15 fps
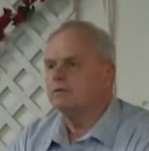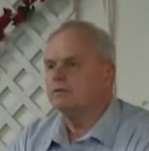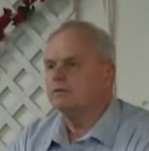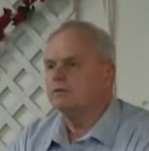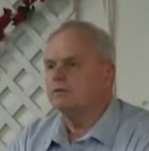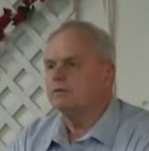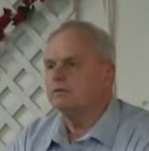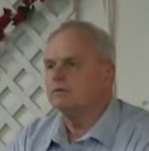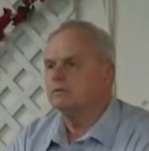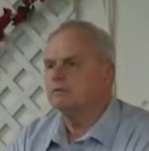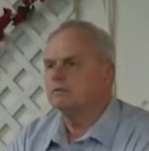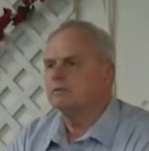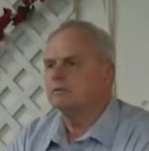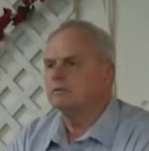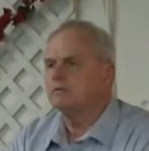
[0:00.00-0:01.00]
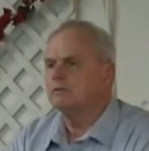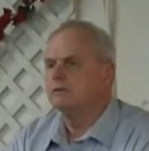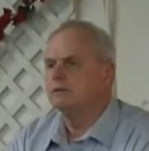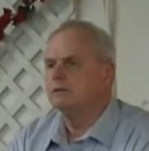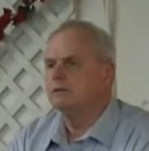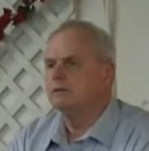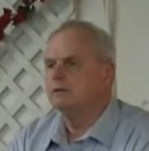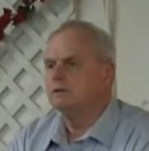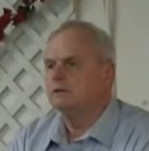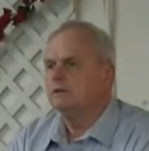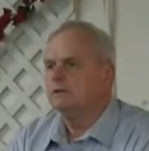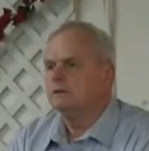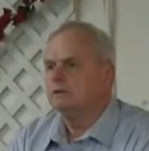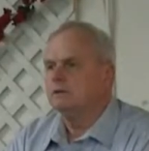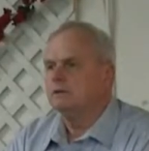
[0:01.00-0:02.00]

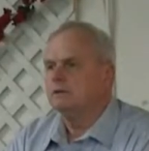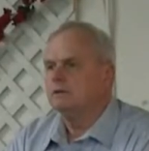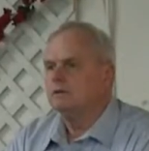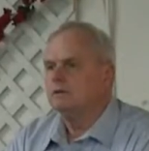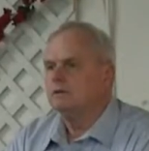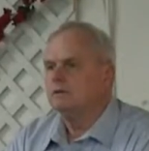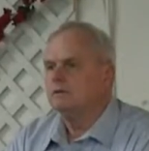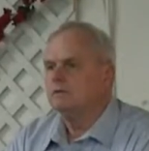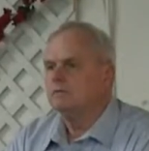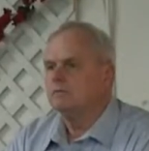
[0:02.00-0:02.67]
No one is speaking in this clip.